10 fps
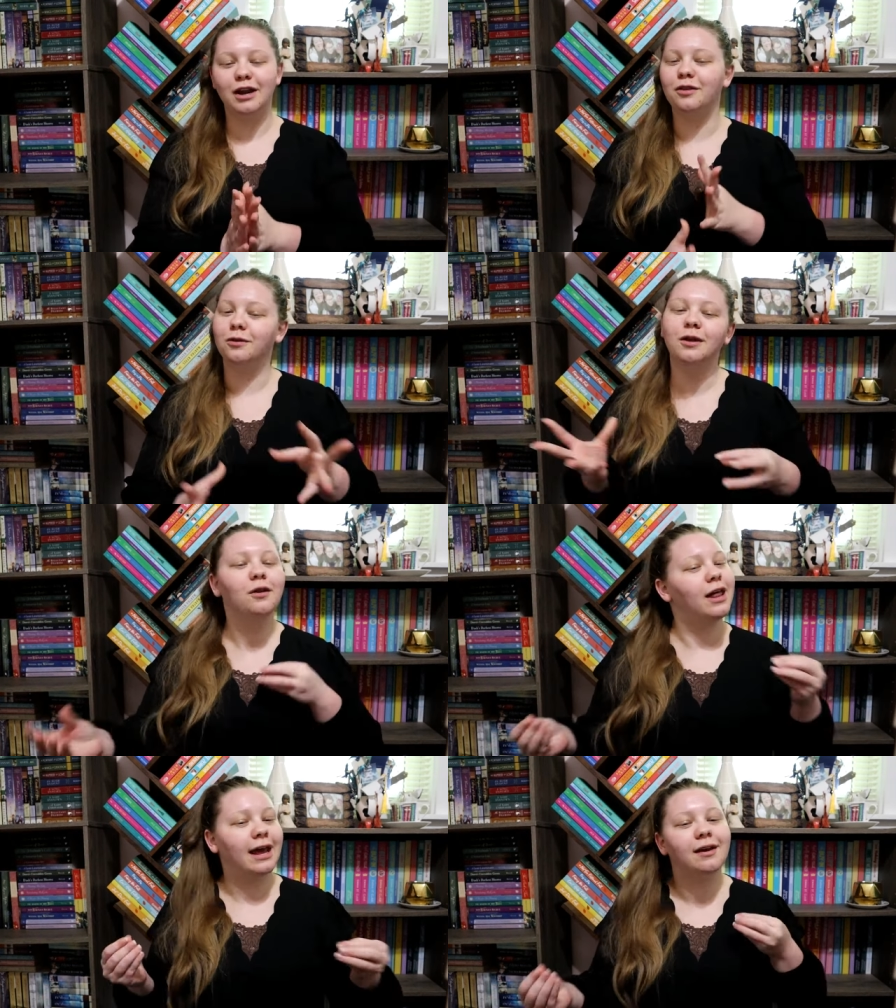another
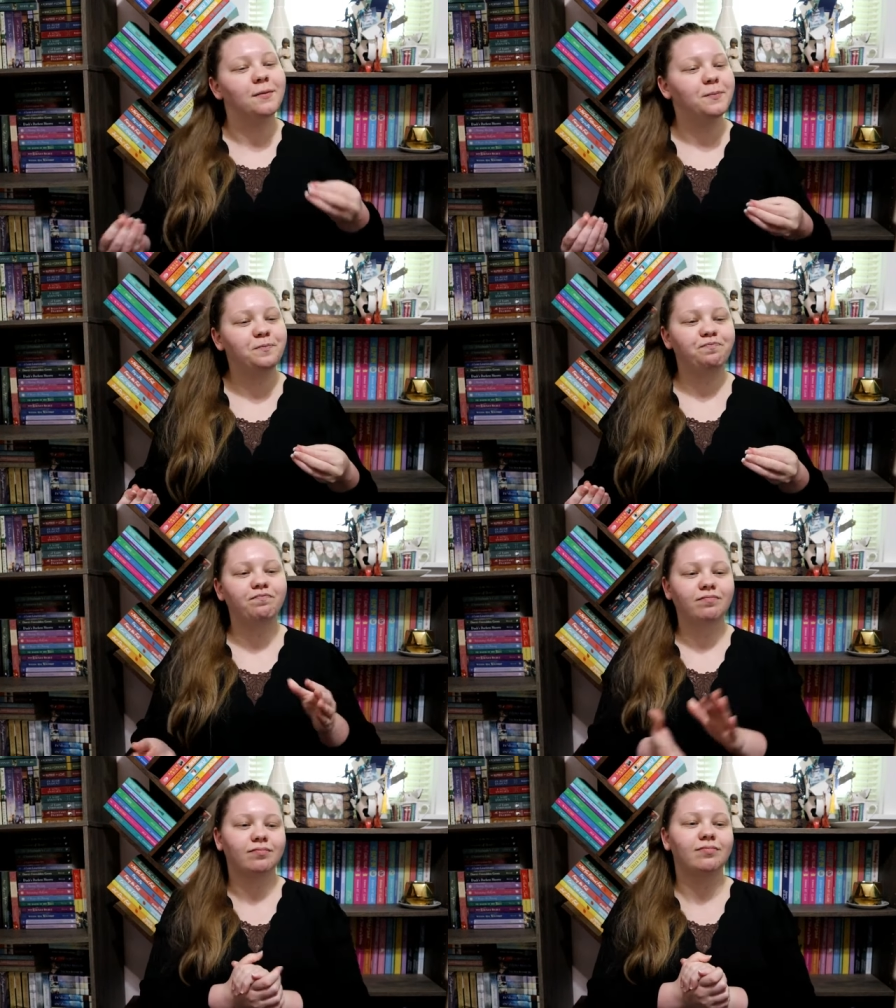little, like,
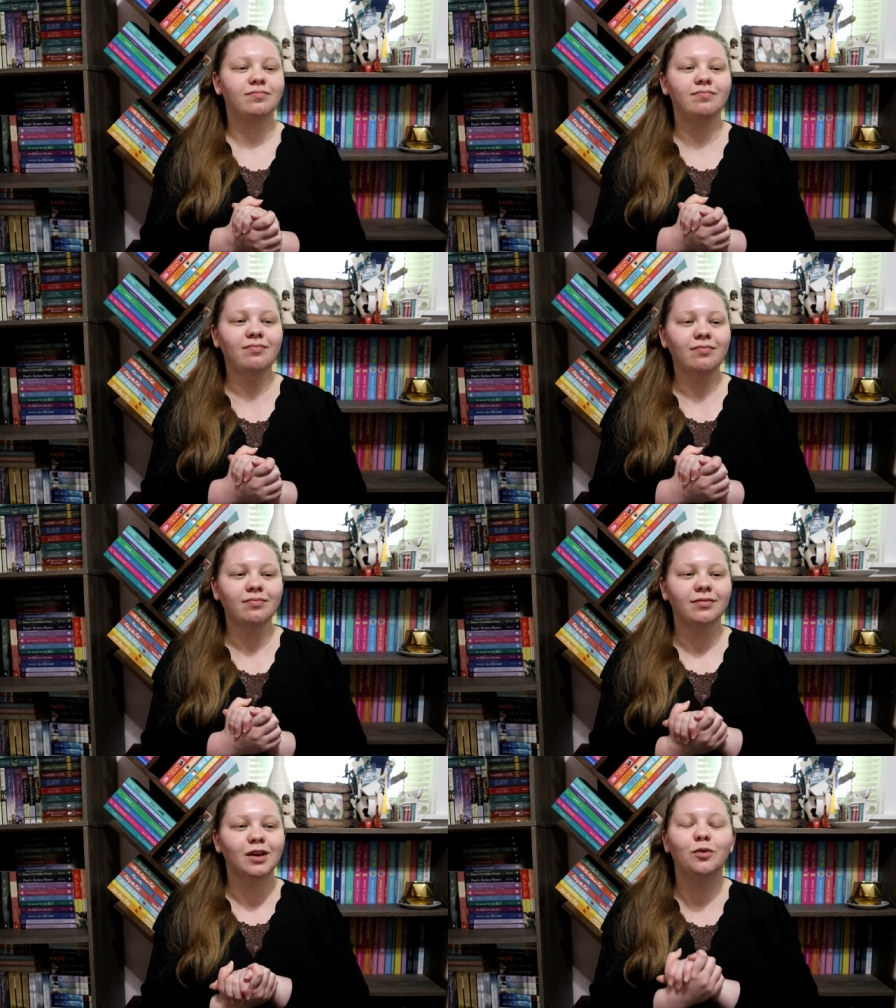
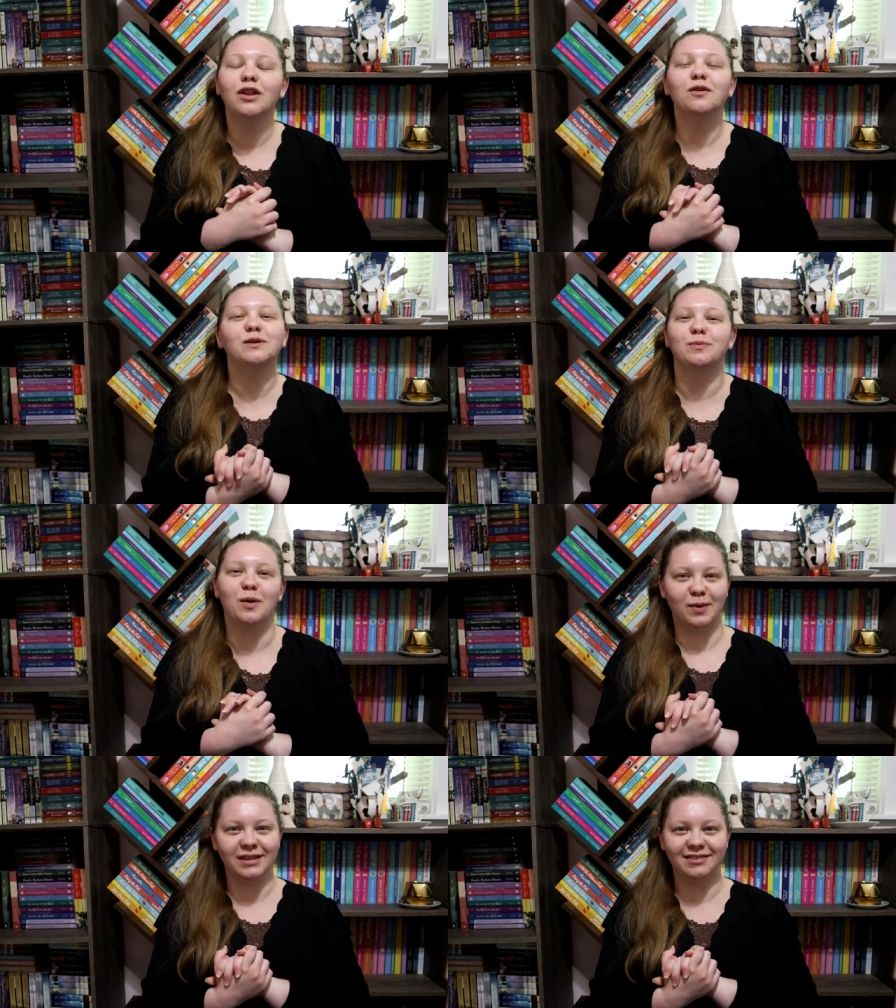one of those
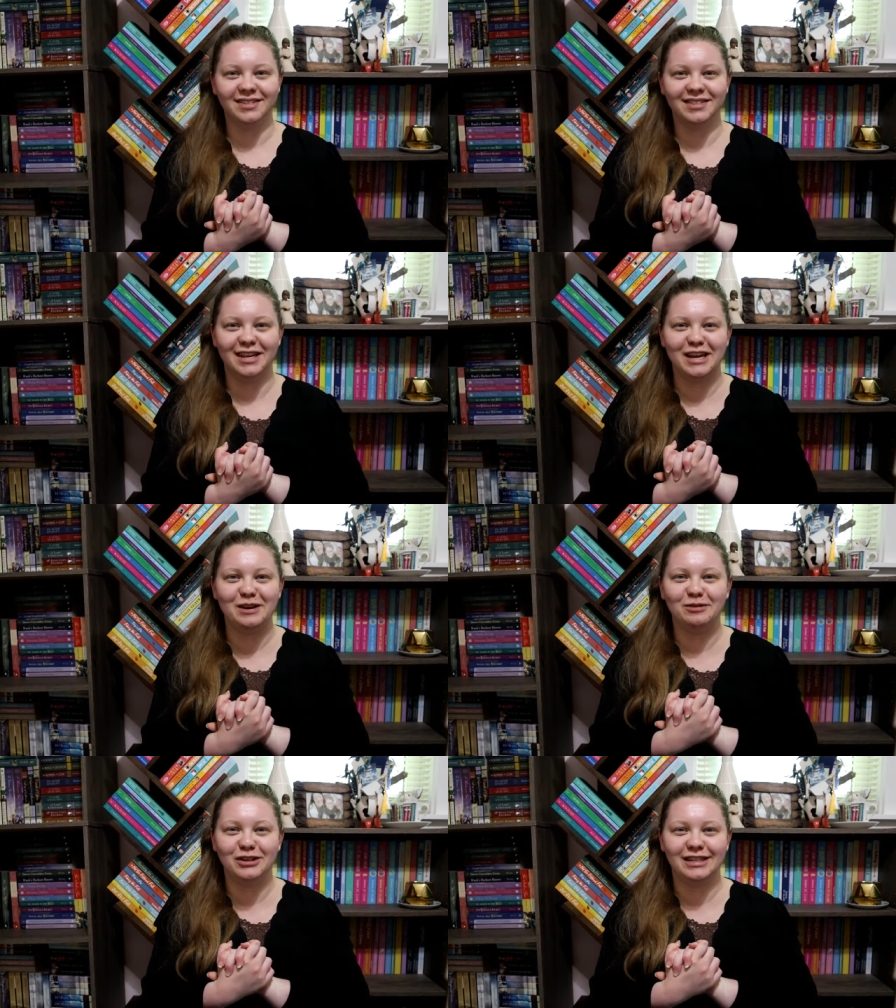moments that
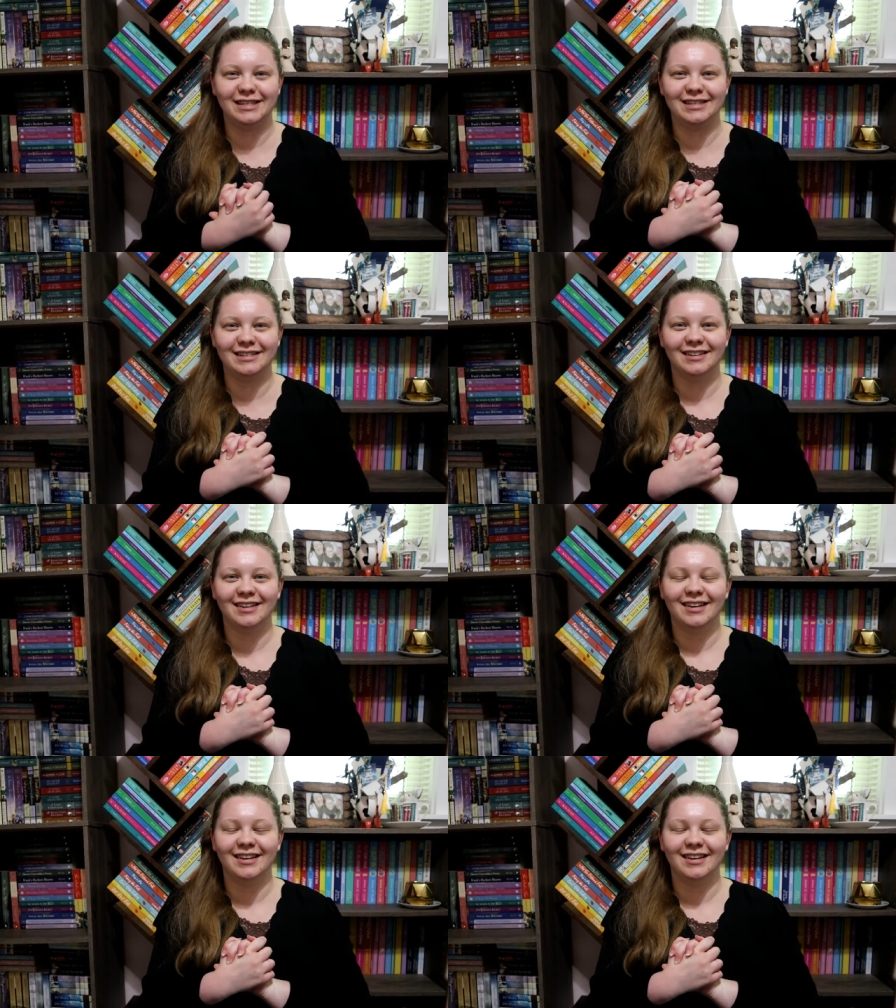you just